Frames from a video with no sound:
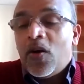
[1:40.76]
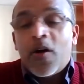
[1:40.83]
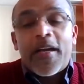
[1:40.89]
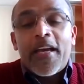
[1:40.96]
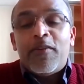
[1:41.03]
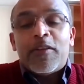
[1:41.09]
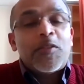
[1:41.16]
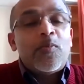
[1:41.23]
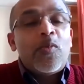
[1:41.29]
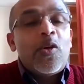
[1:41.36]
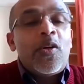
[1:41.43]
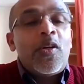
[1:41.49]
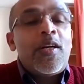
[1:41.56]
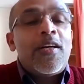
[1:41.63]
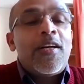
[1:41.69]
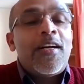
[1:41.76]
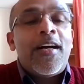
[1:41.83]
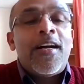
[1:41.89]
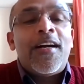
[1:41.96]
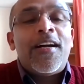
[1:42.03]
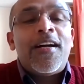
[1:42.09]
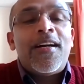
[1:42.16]
okay once more
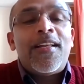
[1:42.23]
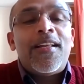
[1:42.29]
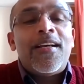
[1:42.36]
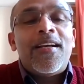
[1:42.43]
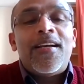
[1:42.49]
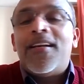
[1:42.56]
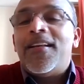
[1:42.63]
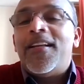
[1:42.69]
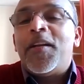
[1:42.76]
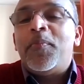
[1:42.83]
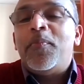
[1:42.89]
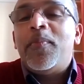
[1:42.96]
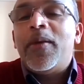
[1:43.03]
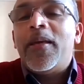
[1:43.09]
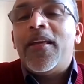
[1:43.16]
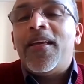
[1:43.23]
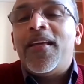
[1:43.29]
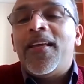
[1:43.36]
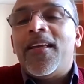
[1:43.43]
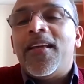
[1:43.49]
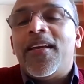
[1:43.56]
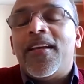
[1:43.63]
uh, let
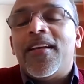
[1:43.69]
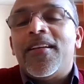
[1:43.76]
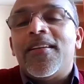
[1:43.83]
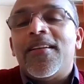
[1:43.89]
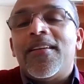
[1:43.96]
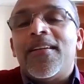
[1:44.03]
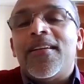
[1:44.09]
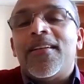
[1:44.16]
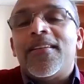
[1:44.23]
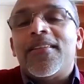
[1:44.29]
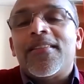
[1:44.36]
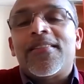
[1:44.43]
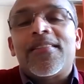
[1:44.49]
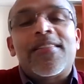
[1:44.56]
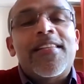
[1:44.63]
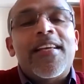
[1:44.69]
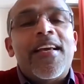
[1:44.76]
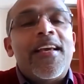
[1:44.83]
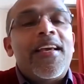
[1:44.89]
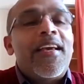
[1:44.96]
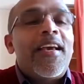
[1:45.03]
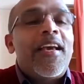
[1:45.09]
me
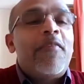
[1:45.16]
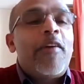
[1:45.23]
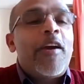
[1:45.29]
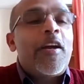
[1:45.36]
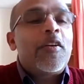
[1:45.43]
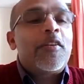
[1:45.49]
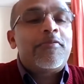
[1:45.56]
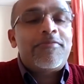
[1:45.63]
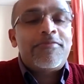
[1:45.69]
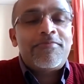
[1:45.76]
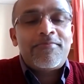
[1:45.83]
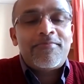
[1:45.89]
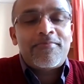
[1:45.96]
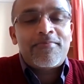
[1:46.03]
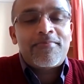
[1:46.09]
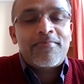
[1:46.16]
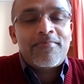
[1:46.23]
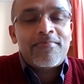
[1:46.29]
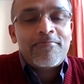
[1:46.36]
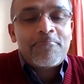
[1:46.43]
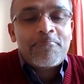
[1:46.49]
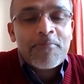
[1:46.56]
say a word of
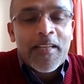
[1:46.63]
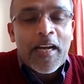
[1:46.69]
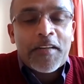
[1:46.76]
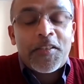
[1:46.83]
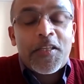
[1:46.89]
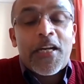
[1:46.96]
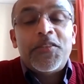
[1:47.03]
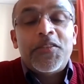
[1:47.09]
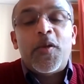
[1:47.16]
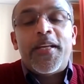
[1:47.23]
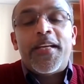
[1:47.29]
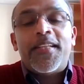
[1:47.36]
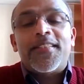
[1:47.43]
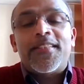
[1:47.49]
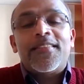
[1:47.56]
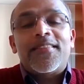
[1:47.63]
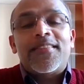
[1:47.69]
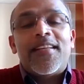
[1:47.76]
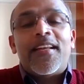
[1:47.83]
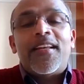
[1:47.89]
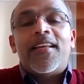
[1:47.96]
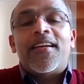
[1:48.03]
congratulations
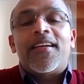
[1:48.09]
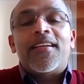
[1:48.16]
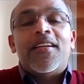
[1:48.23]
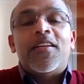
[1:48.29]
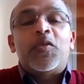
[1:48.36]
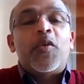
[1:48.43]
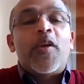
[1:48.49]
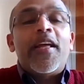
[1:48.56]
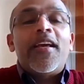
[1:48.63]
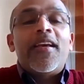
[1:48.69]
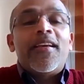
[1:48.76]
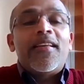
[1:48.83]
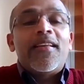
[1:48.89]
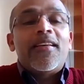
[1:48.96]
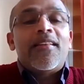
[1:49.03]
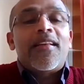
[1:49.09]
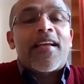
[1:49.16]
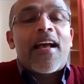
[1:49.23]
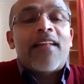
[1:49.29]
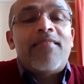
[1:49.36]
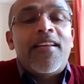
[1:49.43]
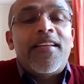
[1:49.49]
and uh, today the
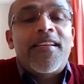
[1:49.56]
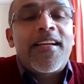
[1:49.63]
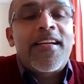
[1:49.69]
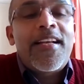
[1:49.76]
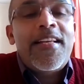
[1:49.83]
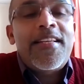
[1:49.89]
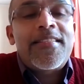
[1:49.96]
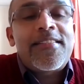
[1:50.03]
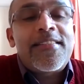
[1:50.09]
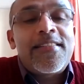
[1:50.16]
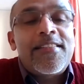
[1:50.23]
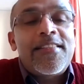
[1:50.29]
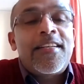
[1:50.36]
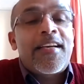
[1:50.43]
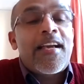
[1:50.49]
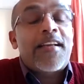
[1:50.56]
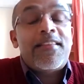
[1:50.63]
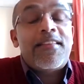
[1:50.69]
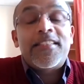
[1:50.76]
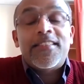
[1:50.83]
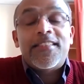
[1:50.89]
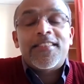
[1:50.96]
catholic Iglesia, uh,
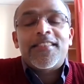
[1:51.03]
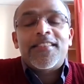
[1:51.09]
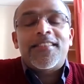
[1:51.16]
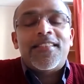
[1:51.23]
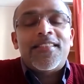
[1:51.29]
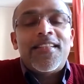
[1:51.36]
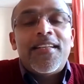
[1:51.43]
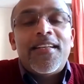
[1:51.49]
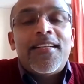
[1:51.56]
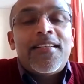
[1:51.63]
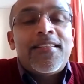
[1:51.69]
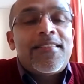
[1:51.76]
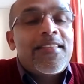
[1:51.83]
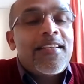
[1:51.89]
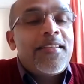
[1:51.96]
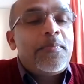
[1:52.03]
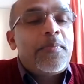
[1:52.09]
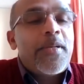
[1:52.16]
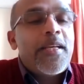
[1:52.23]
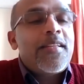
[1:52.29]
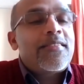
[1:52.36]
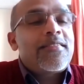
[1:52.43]
catholic church
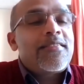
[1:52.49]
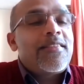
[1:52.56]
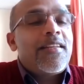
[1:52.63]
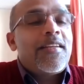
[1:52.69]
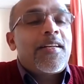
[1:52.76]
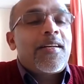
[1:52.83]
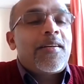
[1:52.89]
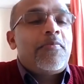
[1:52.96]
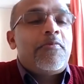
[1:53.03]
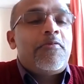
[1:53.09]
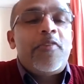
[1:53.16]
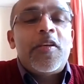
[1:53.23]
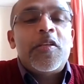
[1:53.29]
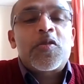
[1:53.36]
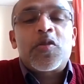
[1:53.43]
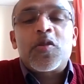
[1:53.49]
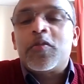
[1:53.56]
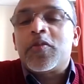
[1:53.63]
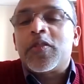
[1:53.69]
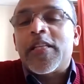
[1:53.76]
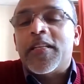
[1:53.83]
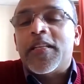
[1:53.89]
celebrates the feast
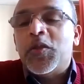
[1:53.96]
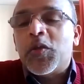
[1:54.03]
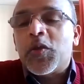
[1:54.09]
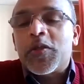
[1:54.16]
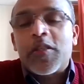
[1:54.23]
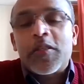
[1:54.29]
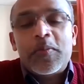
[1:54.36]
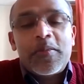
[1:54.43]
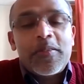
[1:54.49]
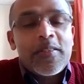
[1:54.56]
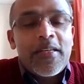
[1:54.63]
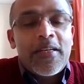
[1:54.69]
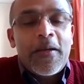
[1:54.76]
of saint joseph